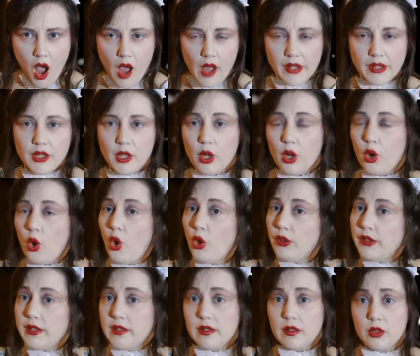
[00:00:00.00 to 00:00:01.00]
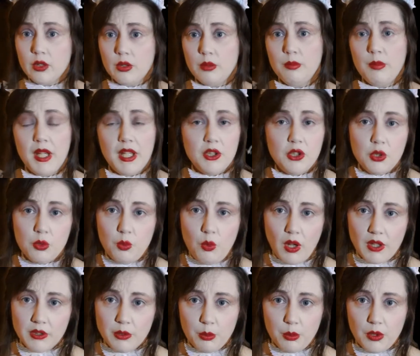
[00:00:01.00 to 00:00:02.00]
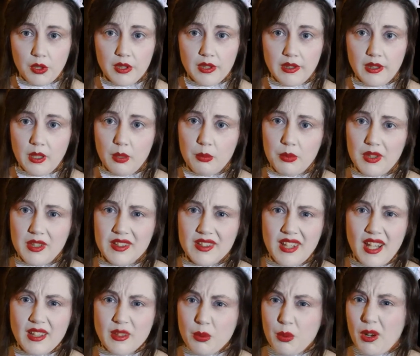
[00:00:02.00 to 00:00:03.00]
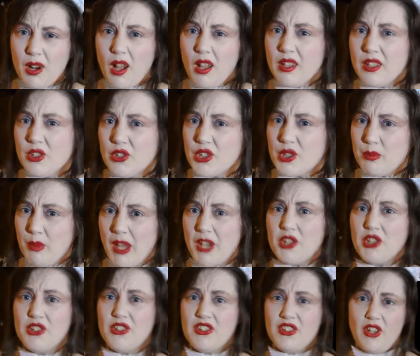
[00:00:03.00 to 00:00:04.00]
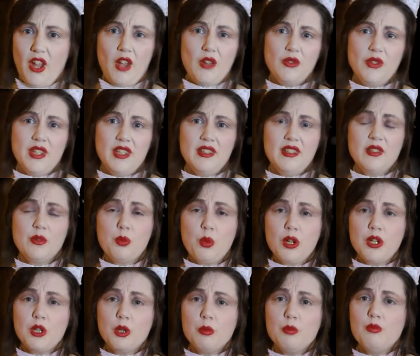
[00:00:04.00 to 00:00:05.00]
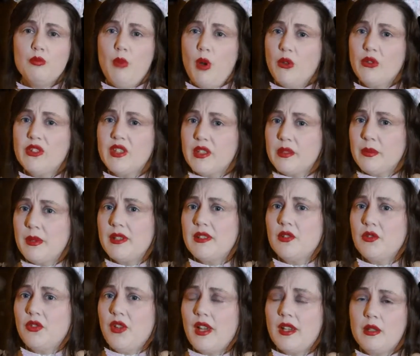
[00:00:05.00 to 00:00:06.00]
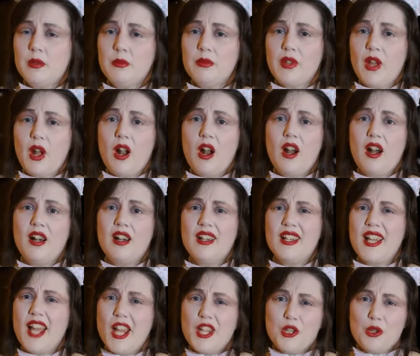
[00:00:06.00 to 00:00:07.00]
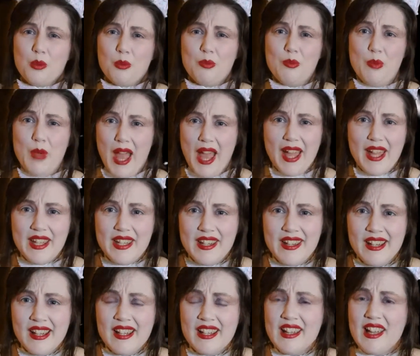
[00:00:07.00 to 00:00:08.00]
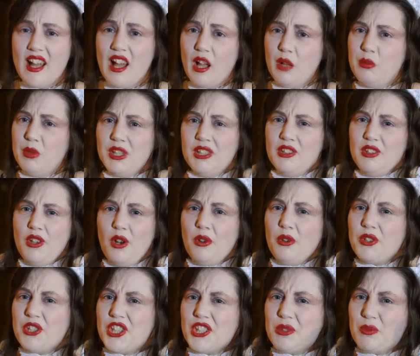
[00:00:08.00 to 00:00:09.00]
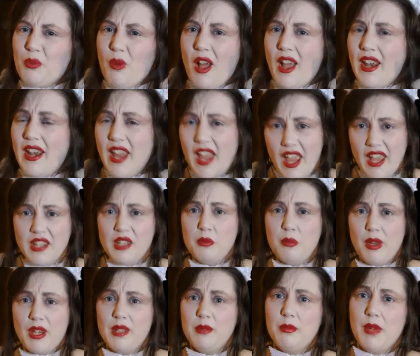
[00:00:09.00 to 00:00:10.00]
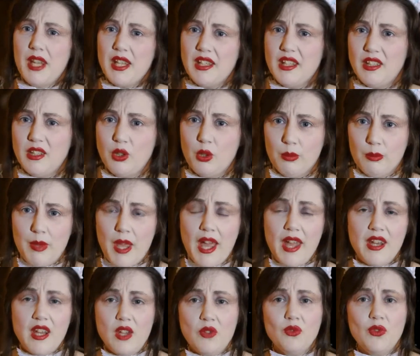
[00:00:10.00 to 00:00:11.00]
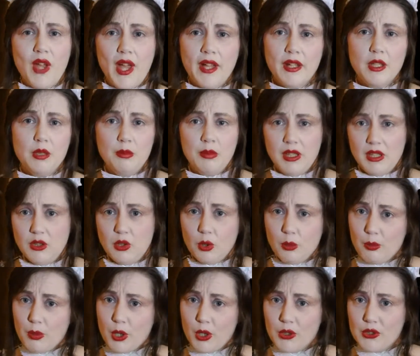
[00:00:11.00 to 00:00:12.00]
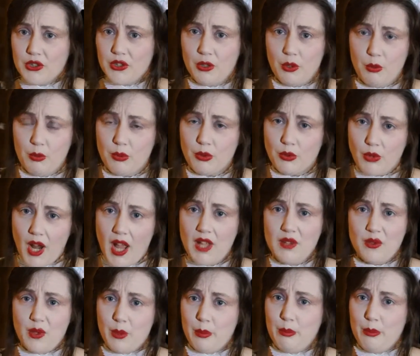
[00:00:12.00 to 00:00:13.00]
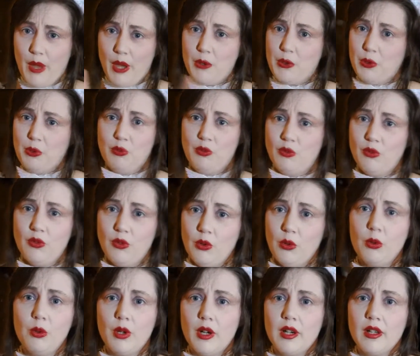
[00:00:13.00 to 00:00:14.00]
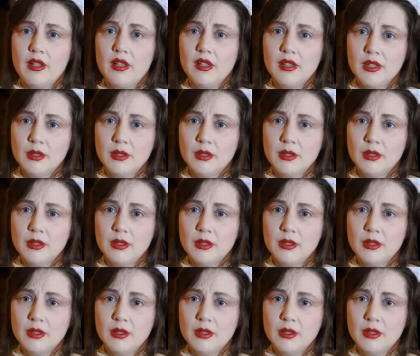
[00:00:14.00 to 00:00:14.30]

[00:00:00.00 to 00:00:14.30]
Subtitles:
And there are only certain maids you want to work in there, because that's where all your special stuff is, where your most expensive items are, your bed. I mean, you don't just want anybody making your bed and vacuuming your personal private bedroom floor.